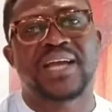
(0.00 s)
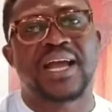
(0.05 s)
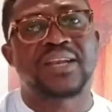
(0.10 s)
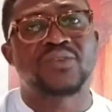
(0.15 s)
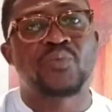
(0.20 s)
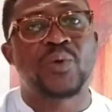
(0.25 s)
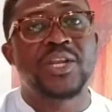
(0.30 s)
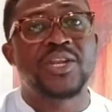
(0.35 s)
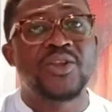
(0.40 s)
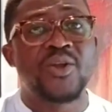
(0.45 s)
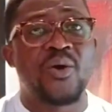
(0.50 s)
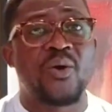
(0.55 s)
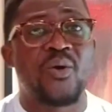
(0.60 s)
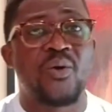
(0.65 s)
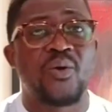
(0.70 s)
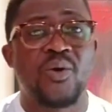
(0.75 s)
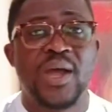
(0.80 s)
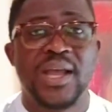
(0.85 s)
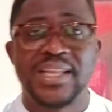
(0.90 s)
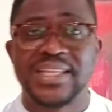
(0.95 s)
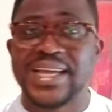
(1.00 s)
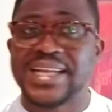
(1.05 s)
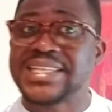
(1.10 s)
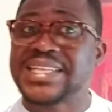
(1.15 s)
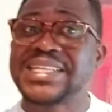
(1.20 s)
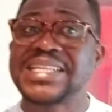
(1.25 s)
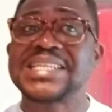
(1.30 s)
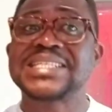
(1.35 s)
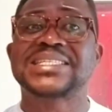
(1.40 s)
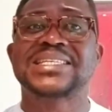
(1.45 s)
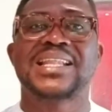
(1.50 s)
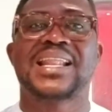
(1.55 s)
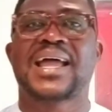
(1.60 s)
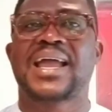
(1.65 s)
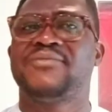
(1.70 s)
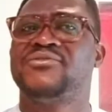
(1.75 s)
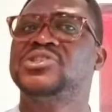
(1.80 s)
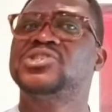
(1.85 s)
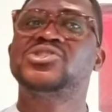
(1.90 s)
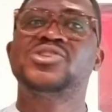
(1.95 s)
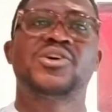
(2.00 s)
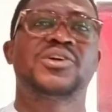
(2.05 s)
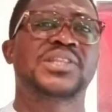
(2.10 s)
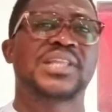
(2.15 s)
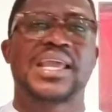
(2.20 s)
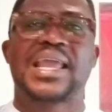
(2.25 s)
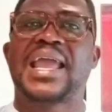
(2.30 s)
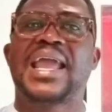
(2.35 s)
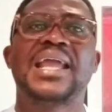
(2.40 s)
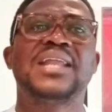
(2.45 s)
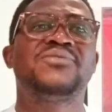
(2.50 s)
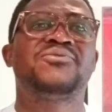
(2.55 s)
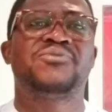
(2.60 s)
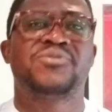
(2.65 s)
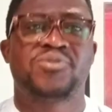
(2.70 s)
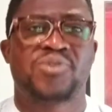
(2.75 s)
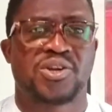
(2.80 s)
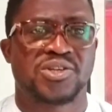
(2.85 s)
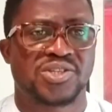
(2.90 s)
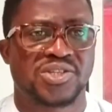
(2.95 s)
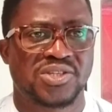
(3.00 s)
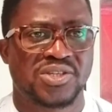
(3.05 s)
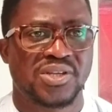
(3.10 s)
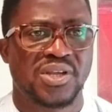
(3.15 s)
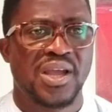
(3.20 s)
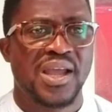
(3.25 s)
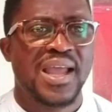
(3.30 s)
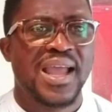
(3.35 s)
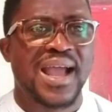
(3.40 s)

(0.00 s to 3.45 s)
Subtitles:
And we know that this life is not the end for us.